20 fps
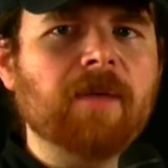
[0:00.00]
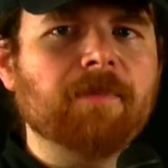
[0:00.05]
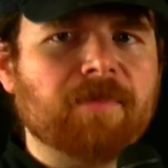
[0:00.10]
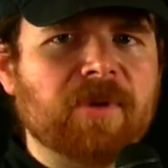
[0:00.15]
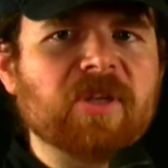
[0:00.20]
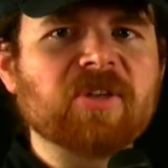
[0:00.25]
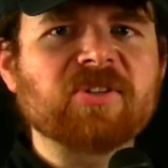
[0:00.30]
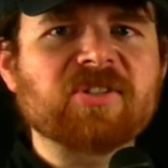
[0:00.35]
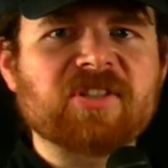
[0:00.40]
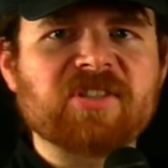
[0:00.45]

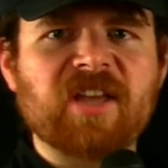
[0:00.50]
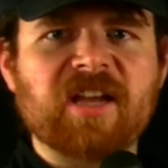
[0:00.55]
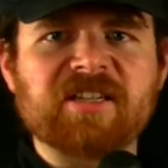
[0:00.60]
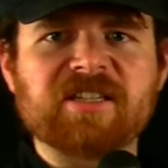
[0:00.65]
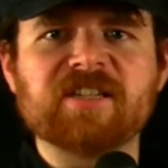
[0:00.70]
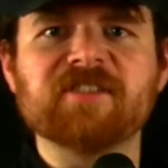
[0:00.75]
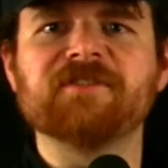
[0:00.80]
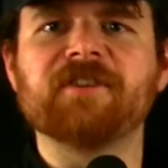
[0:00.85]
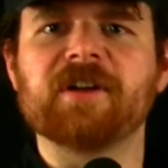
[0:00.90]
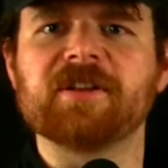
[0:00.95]
piece to that
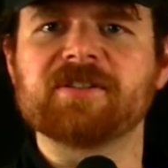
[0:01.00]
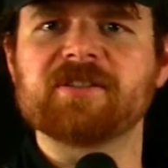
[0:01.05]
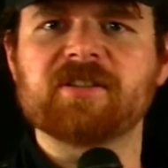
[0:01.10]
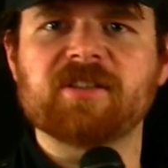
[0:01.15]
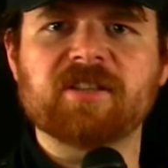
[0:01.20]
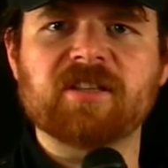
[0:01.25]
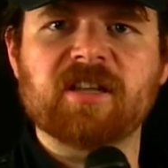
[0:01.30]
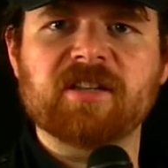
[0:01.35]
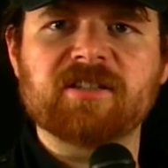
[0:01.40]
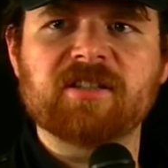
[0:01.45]
defense, I
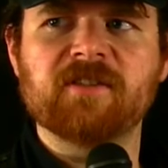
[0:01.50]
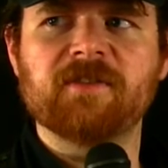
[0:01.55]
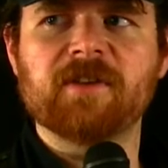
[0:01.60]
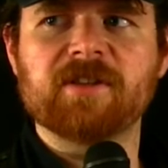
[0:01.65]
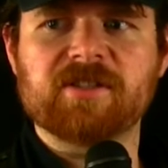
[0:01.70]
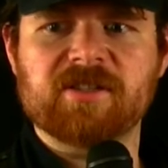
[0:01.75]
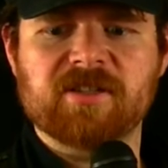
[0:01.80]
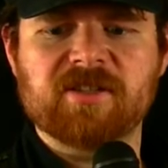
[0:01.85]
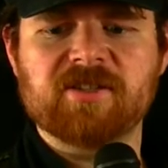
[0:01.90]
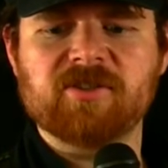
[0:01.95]
think that defense
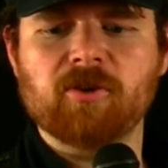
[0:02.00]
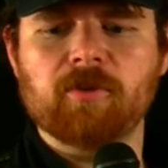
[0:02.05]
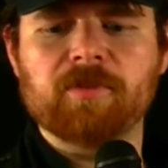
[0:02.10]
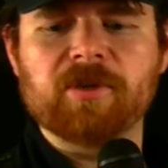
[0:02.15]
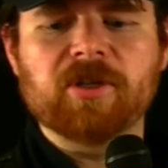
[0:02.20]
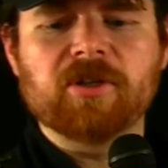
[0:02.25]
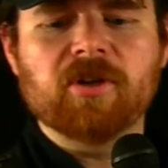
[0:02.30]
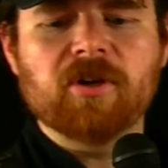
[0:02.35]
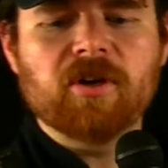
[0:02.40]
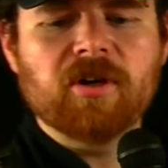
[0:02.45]
could still be
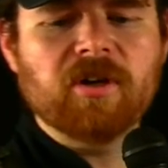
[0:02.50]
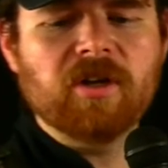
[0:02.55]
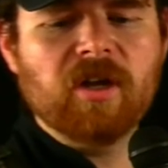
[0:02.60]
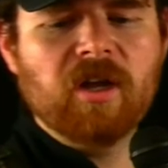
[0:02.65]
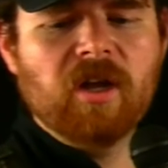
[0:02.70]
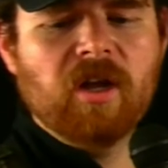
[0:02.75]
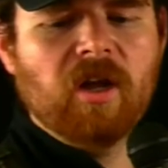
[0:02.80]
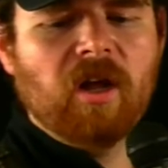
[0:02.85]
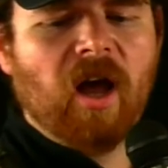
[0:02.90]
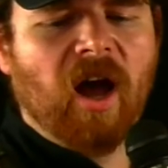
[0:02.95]
good.
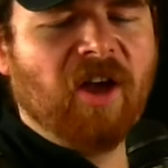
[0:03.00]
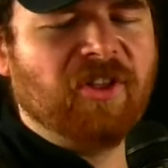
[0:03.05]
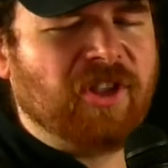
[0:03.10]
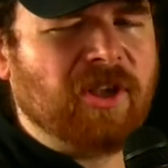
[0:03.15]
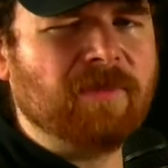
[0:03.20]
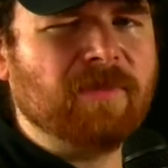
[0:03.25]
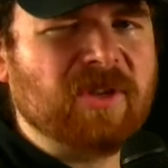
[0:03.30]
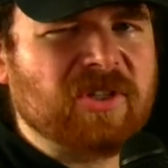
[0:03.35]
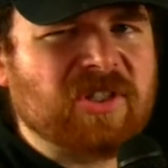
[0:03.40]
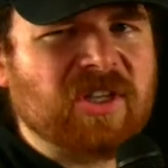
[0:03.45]
I think
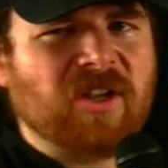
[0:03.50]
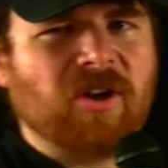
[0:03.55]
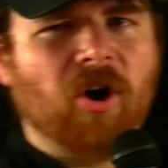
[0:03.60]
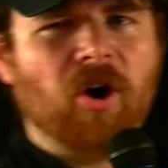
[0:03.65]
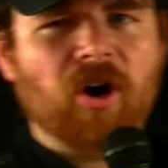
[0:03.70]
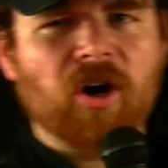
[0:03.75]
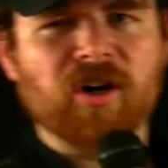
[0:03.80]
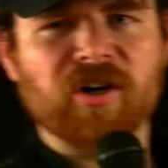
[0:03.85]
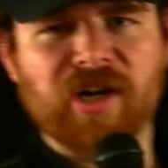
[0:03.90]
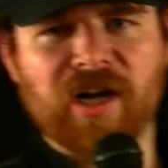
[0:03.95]
missing
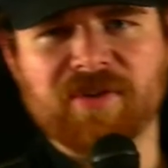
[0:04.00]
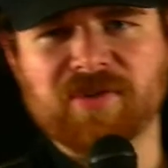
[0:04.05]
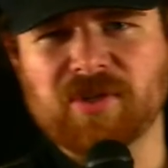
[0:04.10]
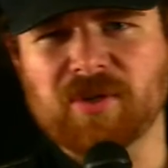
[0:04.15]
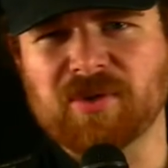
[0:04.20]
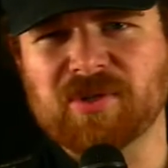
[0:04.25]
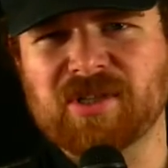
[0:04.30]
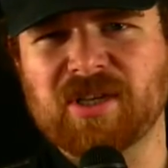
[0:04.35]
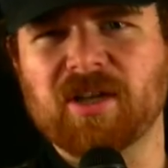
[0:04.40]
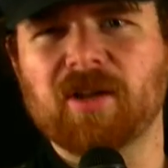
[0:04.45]
Hargraves
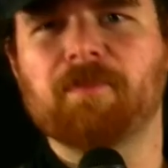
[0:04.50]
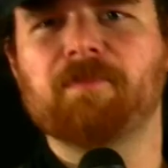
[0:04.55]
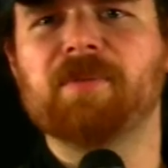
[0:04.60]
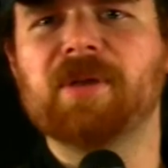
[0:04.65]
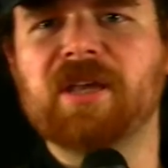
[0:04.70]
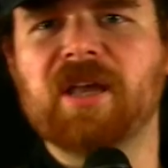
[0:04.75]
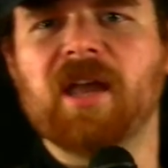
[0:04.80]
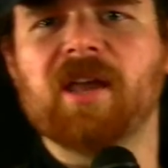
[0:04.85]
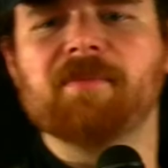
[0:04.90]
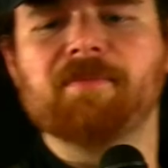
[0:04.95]
is going to
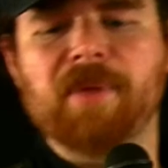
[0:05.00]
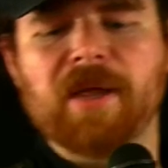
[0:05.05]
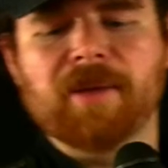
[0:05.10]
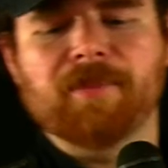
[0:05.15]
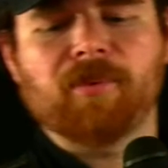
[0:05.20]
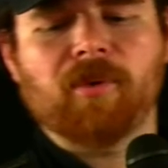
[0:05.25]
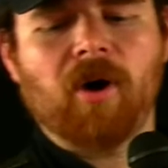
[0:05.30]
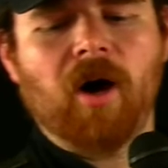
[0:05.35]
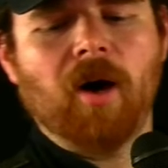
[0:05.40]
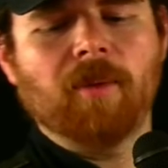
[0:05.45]
be a big
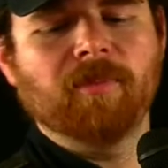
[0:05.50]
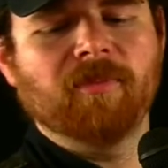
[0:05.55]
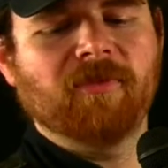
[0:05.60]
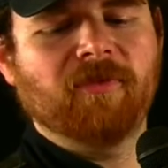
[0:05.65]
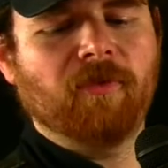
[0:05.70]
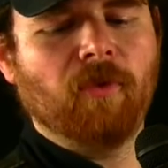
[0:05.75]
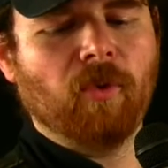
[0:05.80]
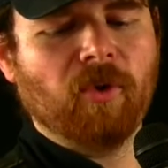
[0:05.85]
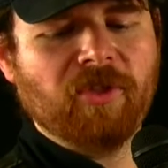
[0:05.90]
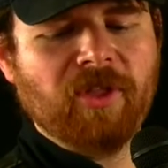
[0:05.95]
problem
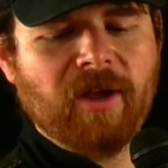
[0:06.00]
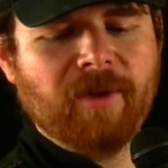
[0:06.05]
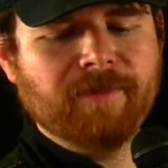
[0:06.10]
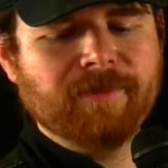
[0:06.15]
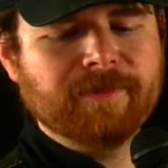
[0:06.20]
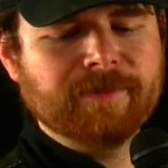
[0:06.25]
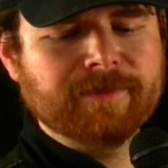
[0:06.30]
for them.